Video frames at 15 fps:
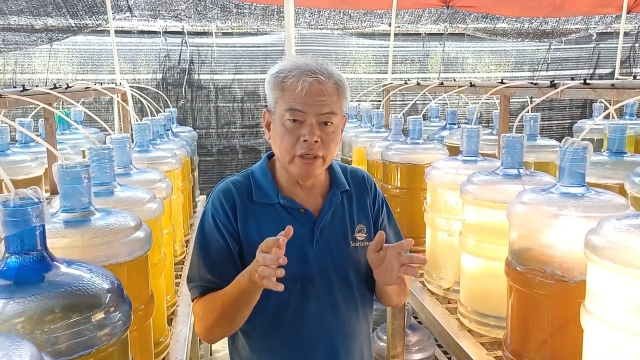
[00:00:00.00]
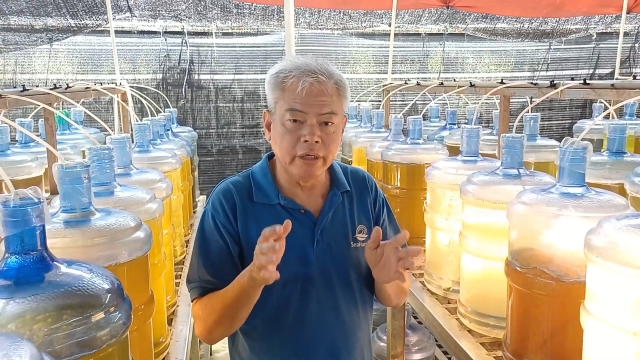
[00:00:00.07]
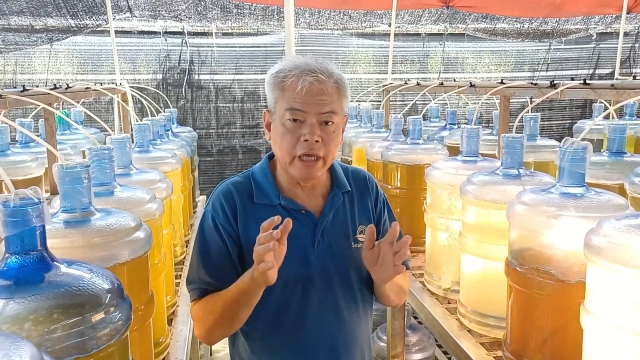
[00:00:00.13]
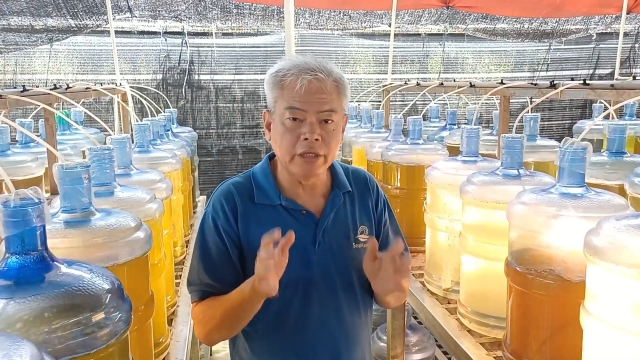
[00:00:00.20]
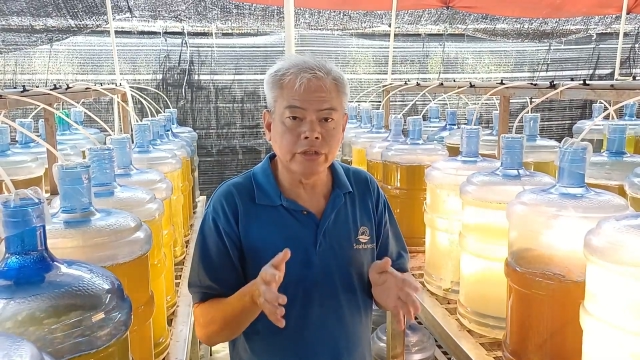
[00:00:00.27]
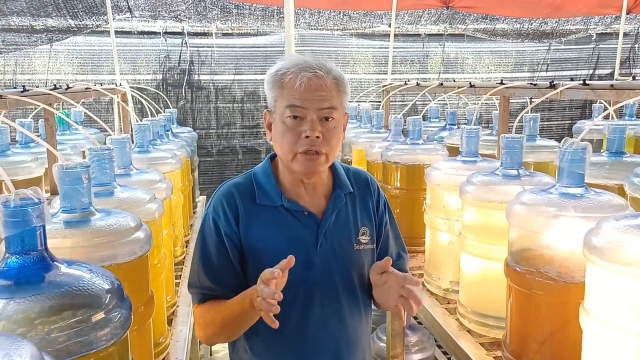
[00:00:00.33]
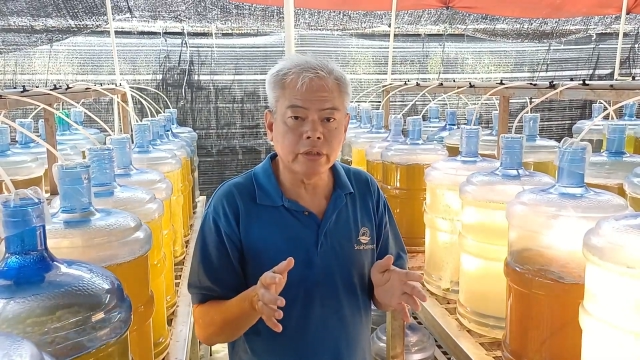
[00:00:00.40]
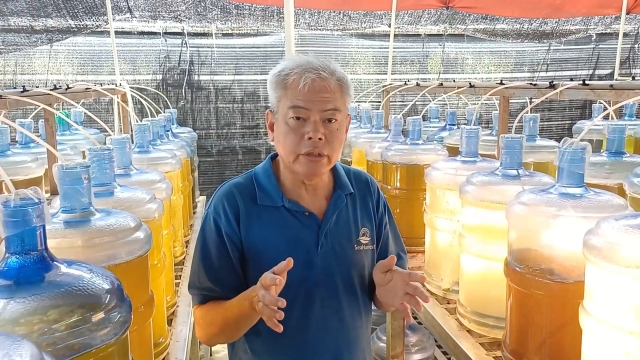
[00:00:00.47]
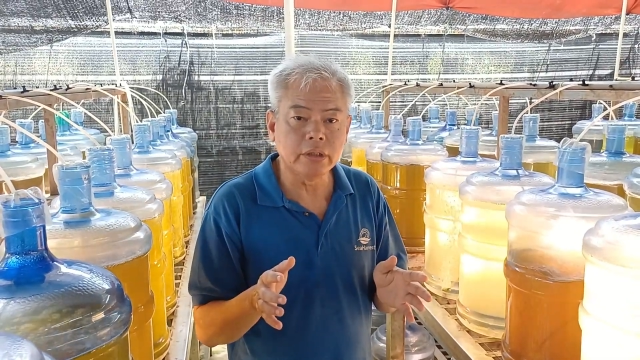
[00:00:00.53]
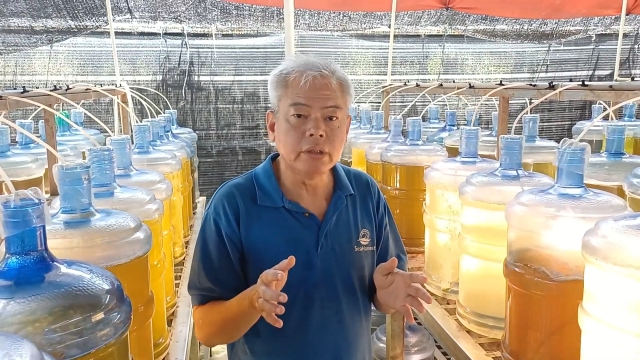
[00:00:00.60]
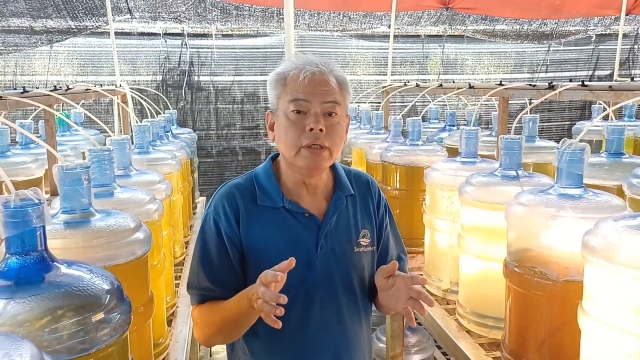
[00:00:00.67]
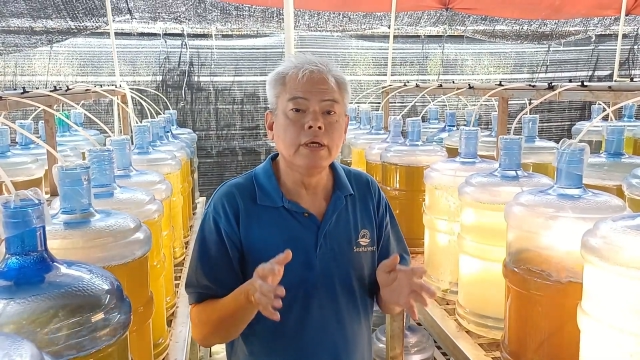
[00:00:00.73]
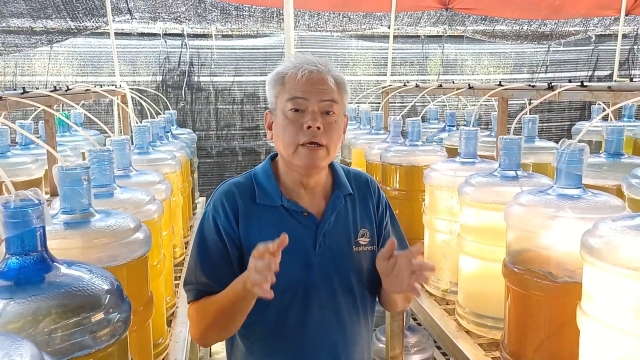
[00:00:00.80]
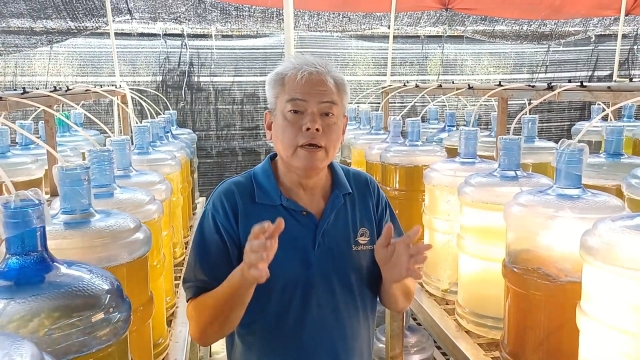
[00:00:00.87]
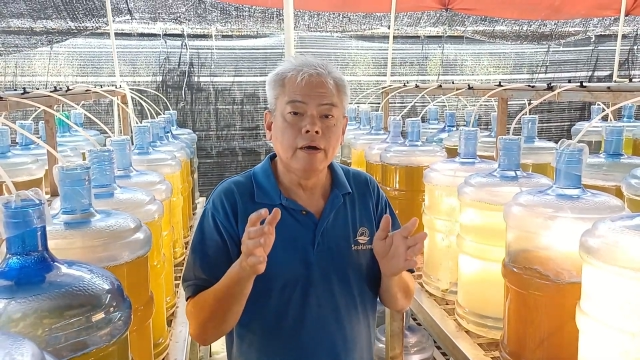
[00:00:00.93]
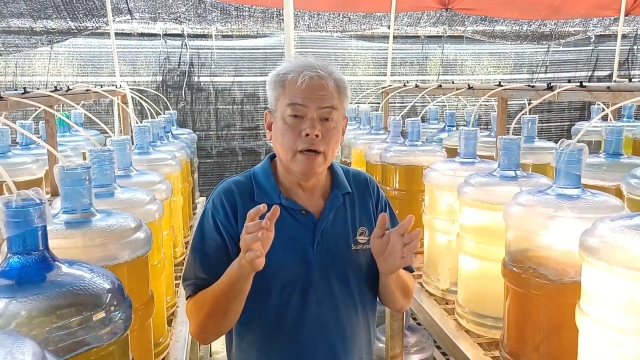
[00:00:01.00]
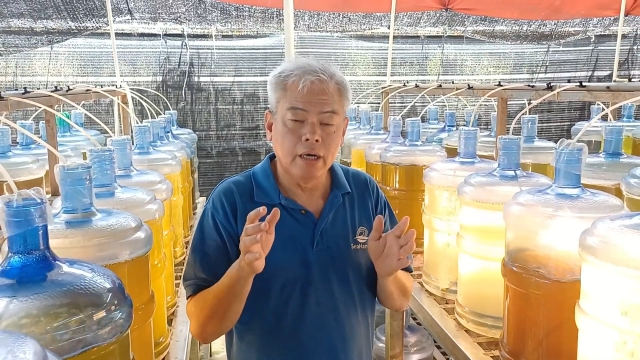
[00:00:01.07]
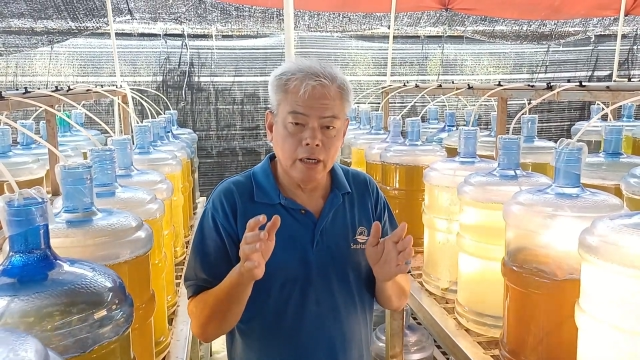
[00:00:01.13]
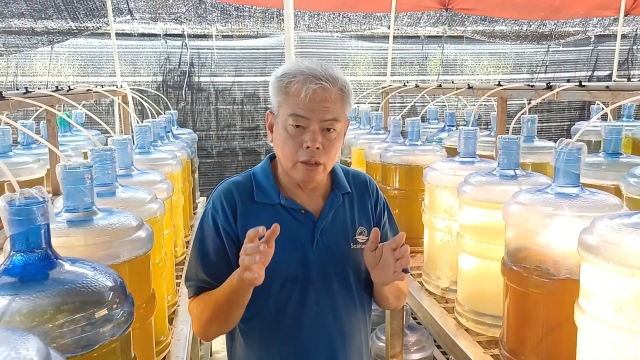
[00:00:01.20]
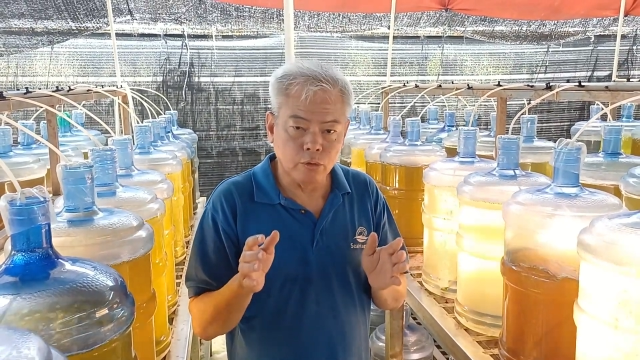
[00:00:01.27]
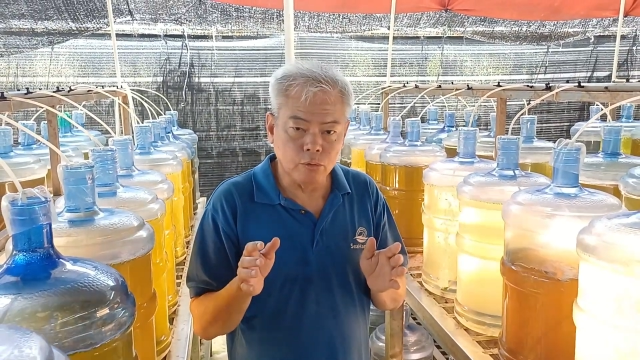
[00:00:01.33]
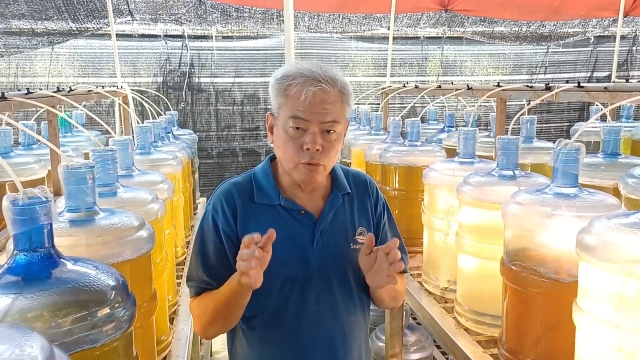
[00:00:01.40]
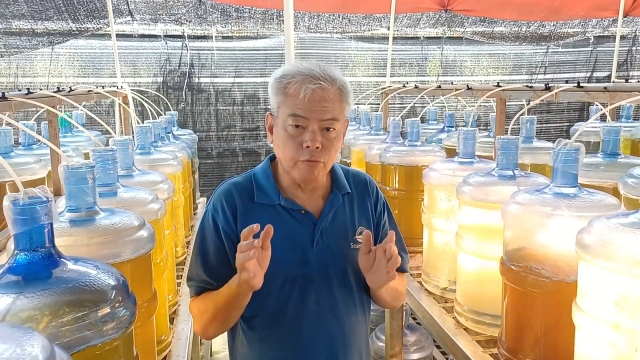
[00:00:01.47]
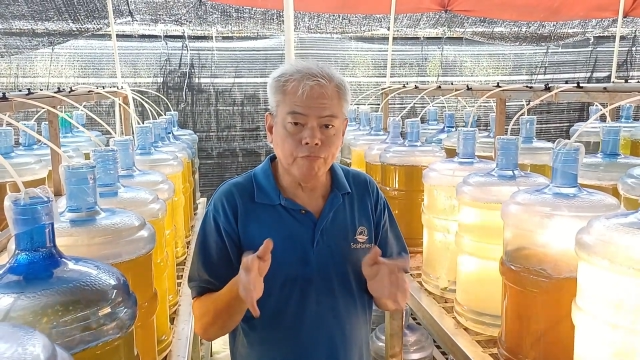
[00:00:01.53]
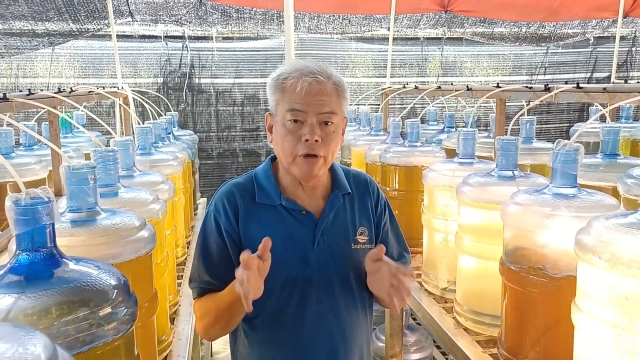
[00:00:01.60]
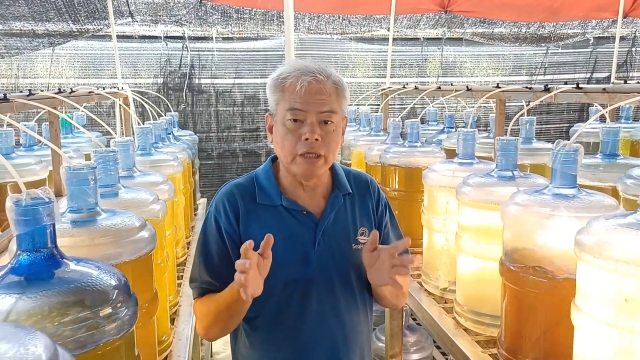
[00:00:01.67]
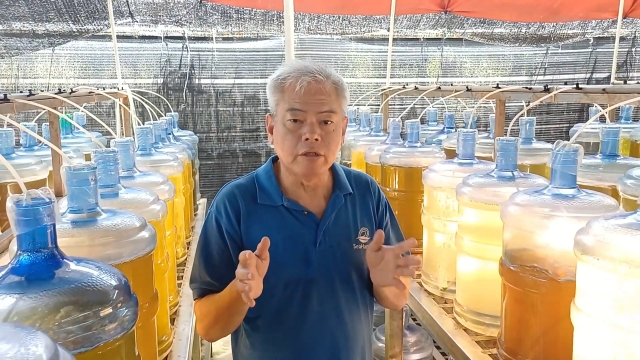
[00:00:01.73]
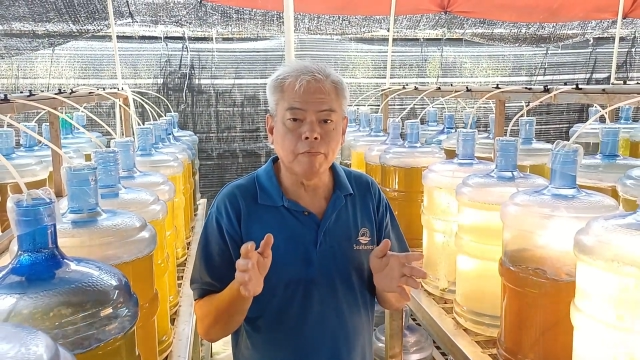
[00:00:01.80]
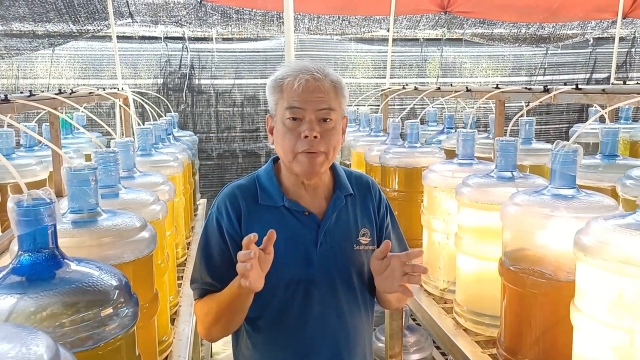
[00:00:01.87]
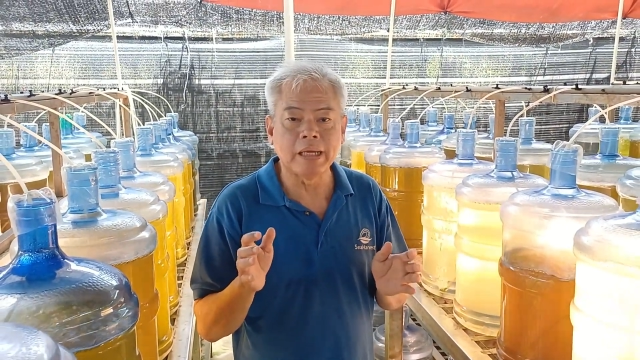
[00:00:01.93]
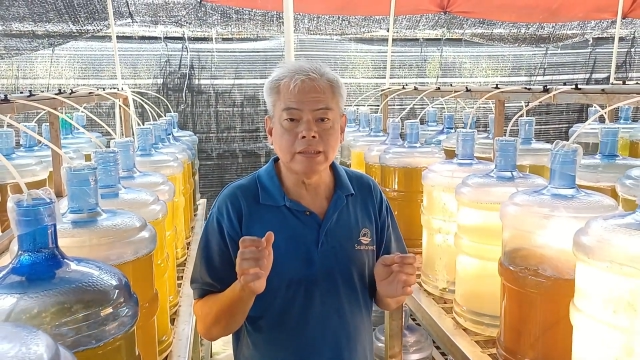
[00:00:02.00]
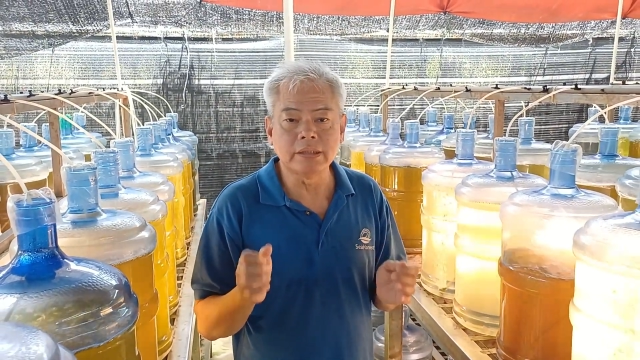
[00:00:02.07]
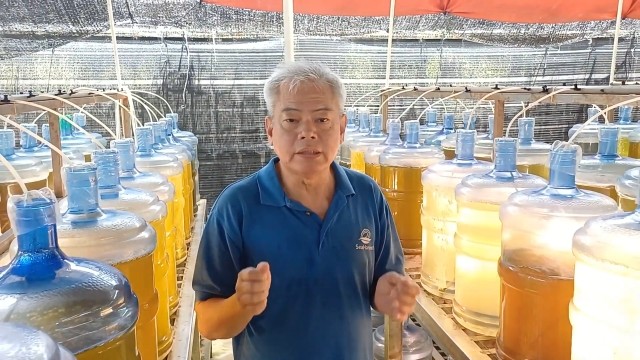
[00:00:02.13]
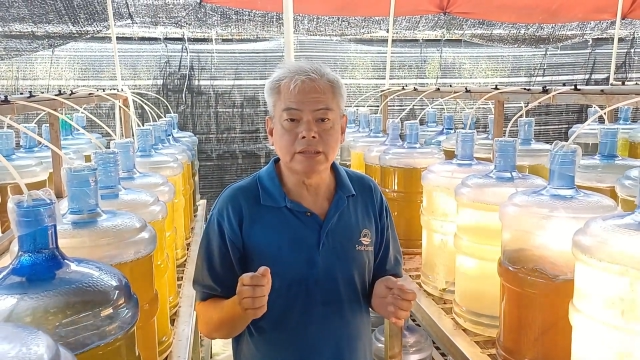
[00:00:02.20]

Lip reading: natural growth phytoplankton.